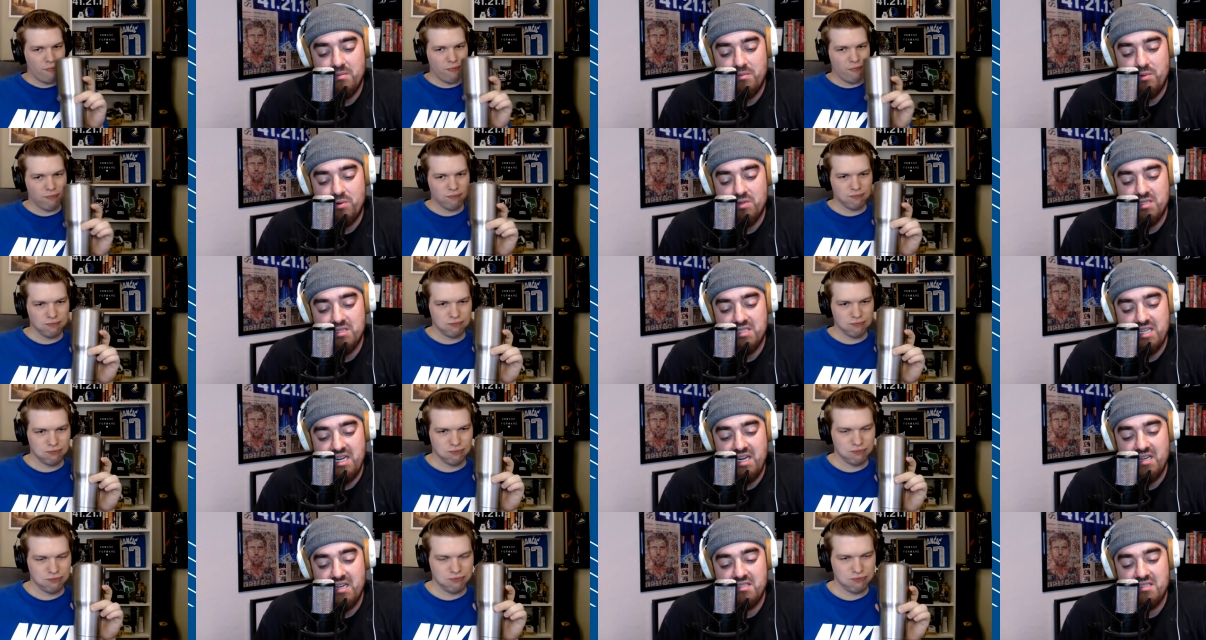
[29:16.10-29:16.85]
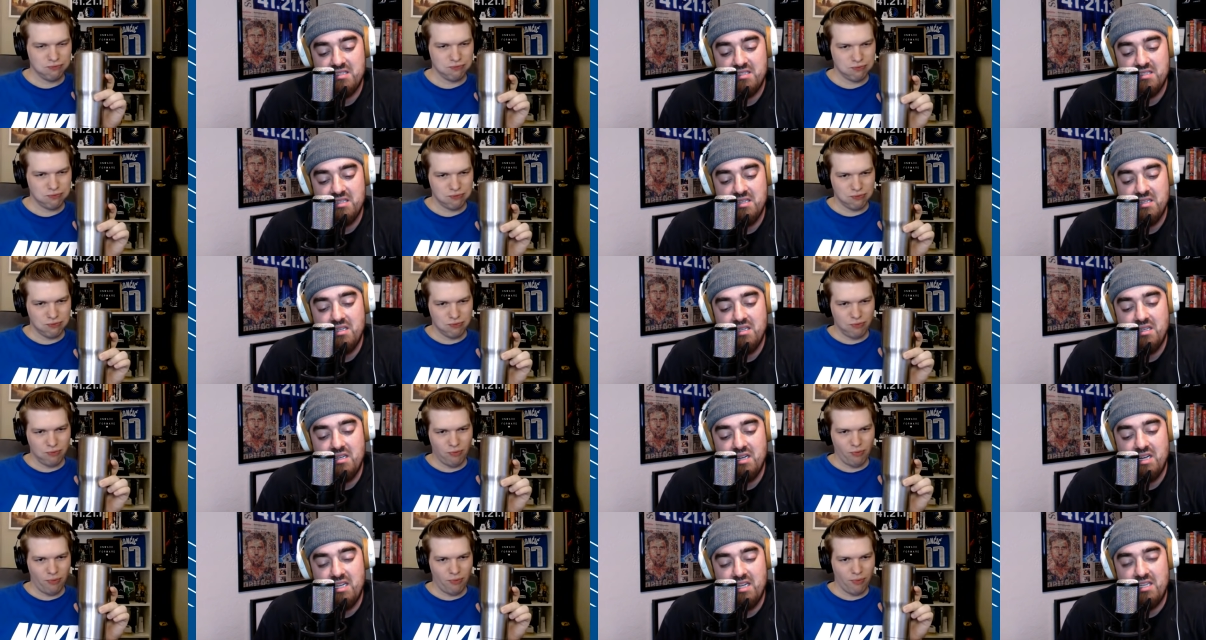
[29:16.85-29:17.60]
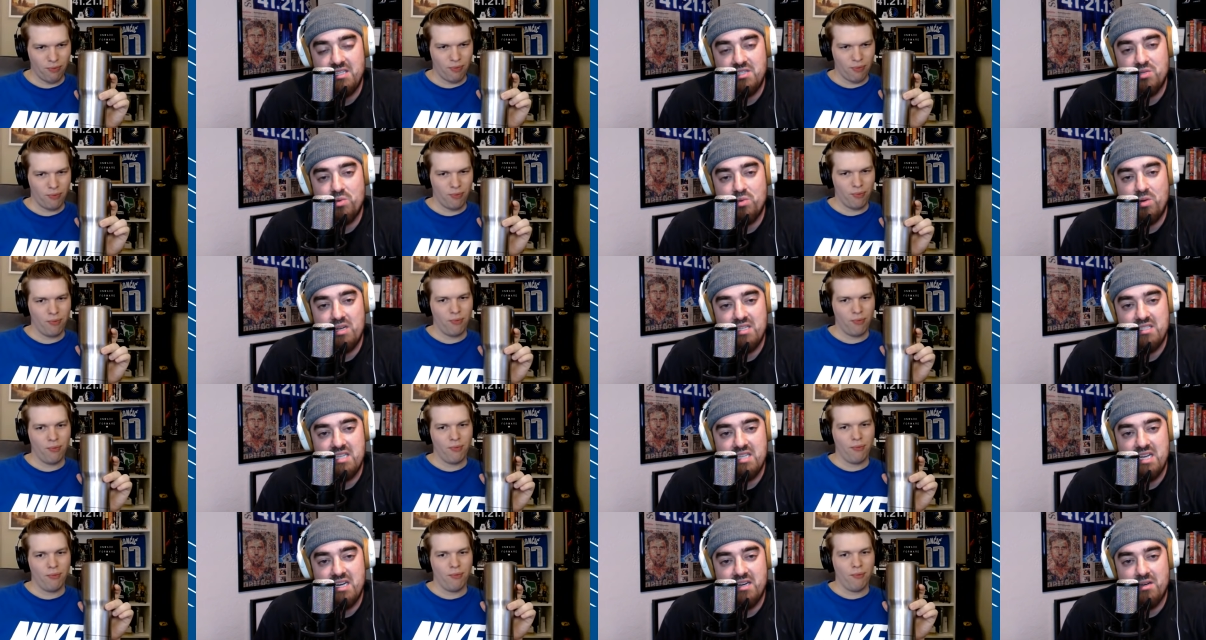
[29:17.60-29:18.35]
Speaker 1: Porzingis, and the
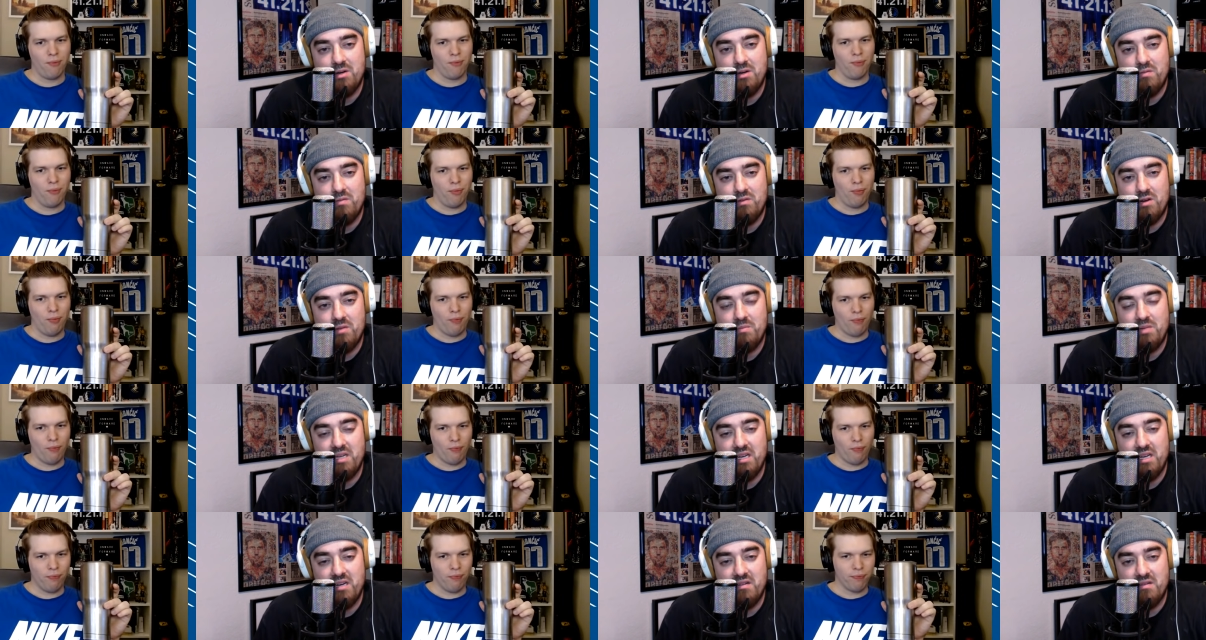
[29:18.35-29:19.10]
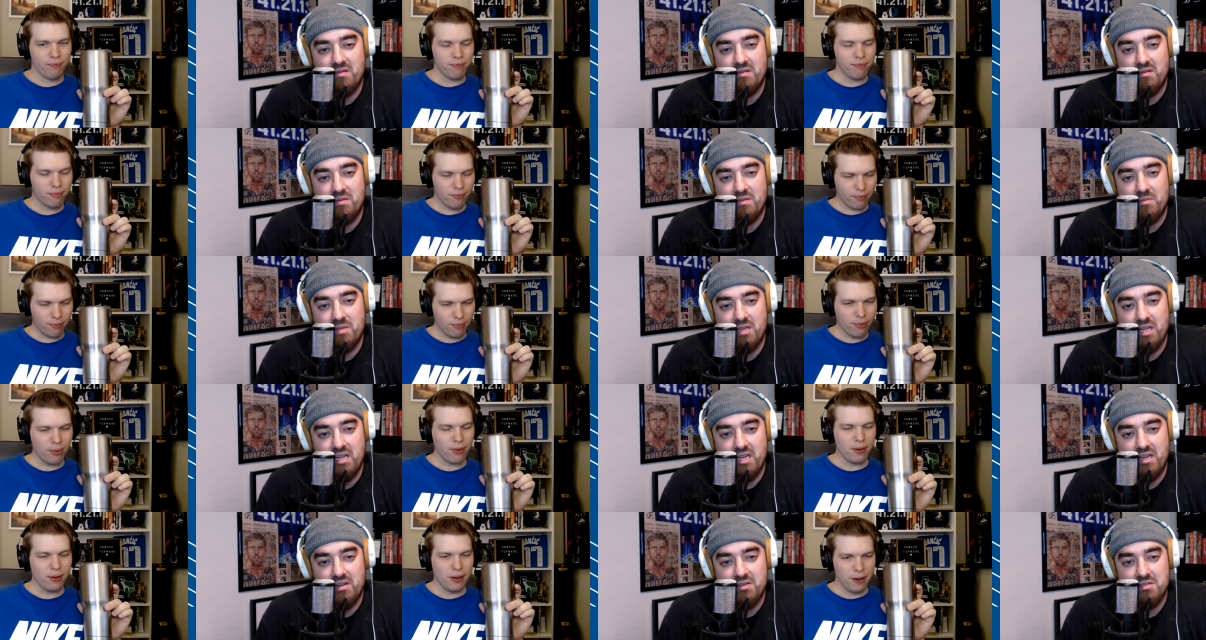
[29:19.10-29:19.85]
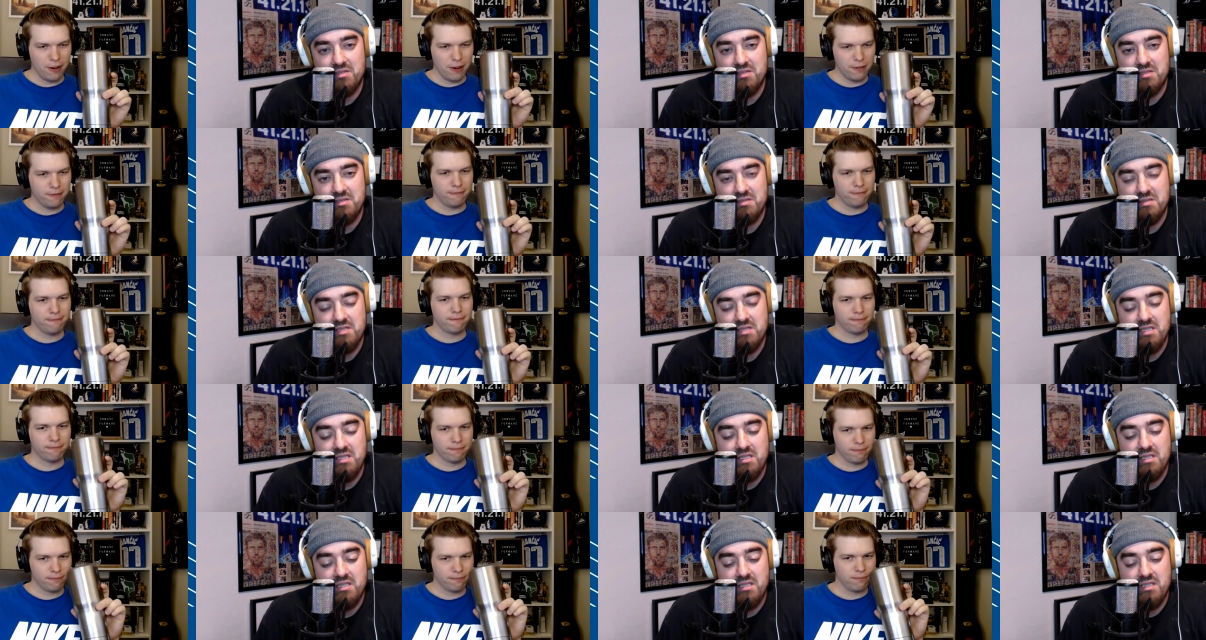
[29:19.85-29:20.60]
22nd overall pick from the Lakers.
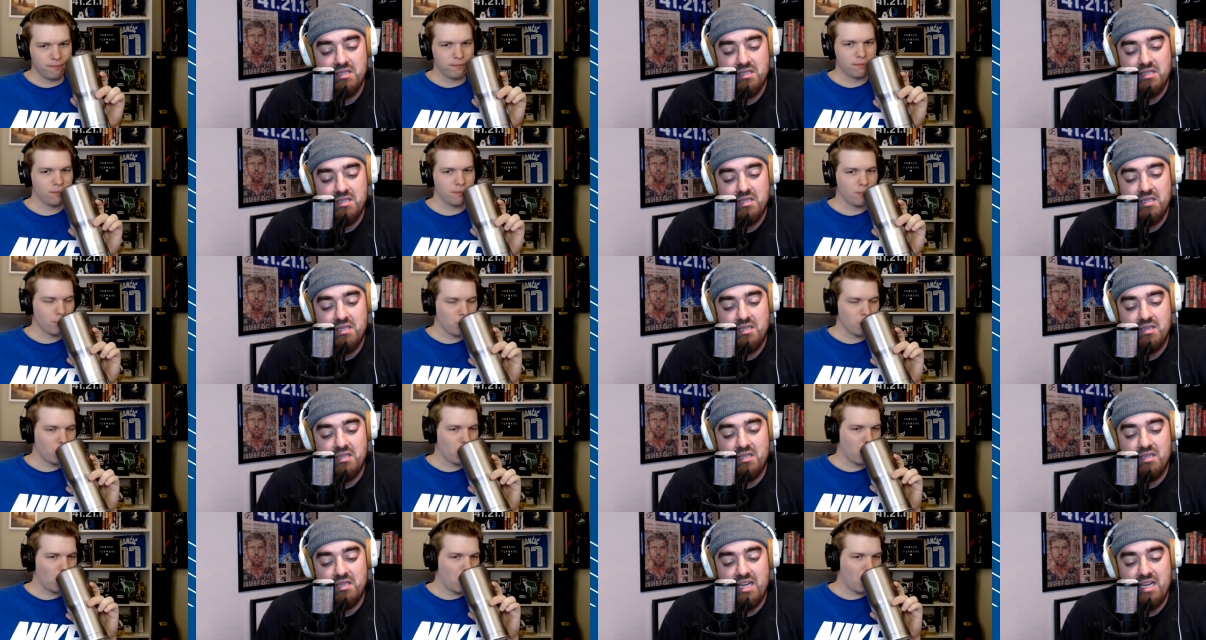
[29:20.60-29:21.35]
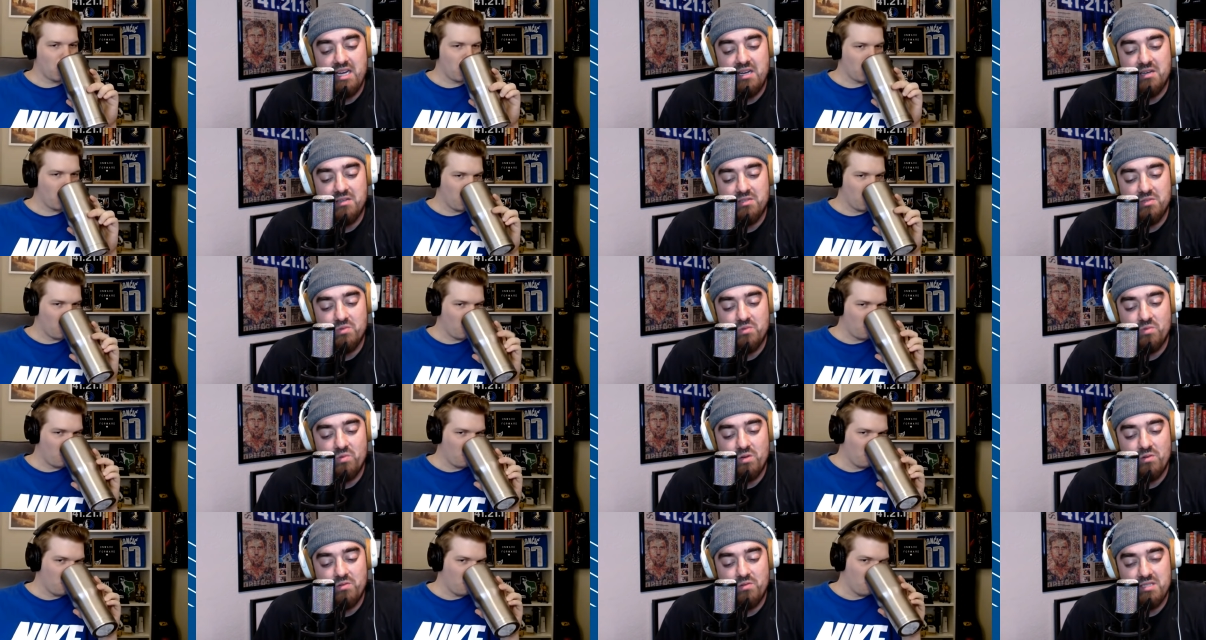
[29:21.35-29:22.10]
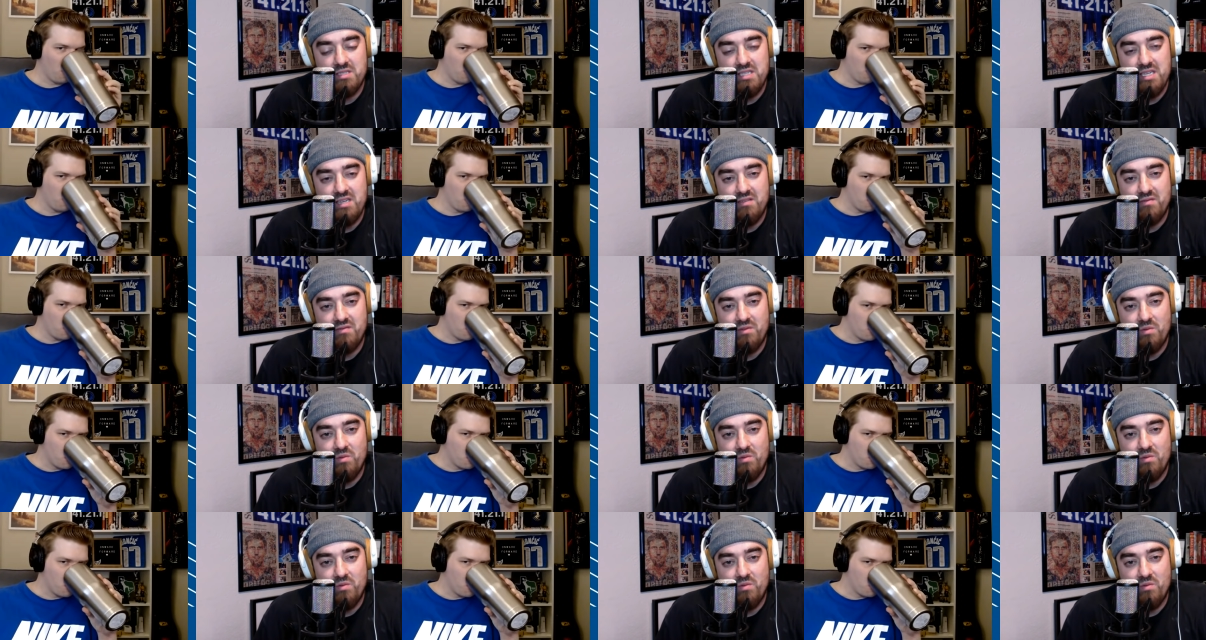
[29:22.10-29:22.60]
The Lakers would receive